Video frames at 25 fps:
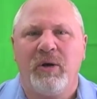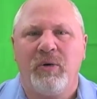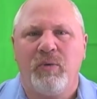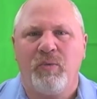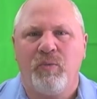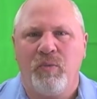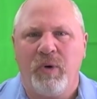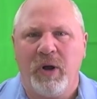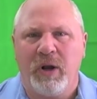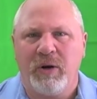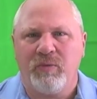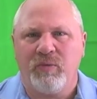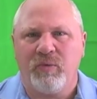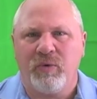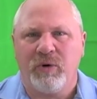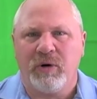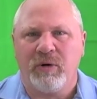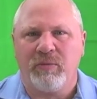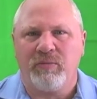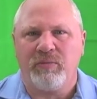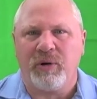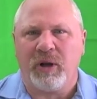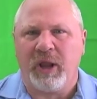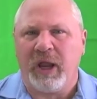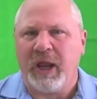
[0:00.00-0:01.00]
when we're
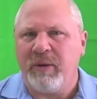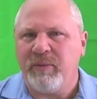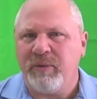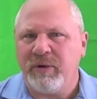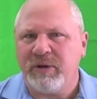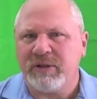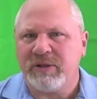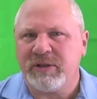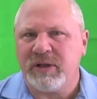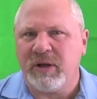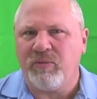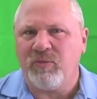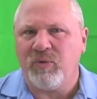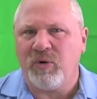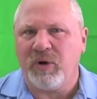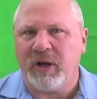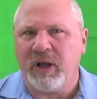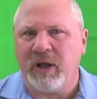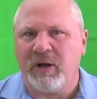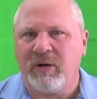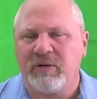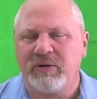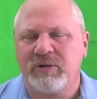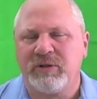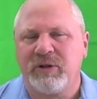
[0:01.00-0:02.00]
blaming someone
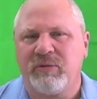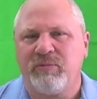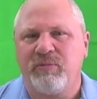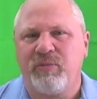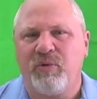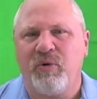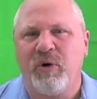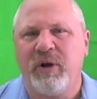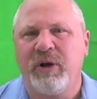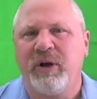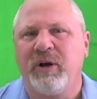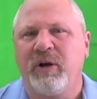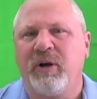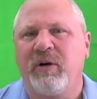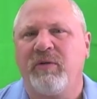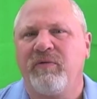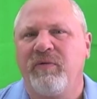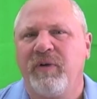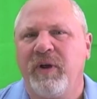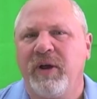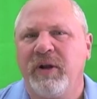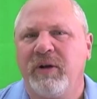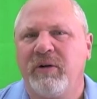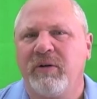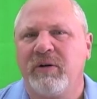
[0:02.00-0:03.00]
else or pointing our
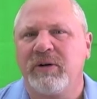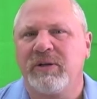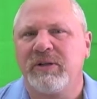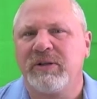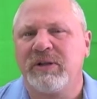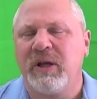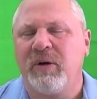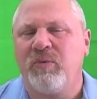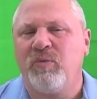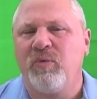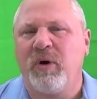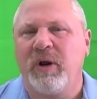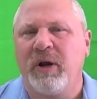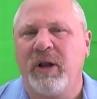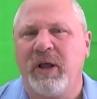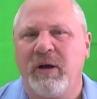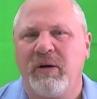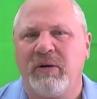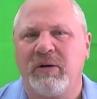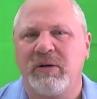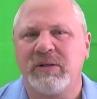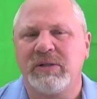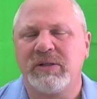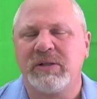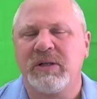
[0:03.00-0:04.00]
finger at someone
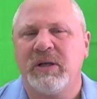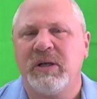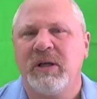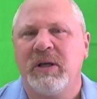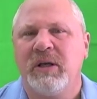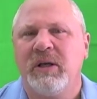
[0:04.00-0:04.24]
else,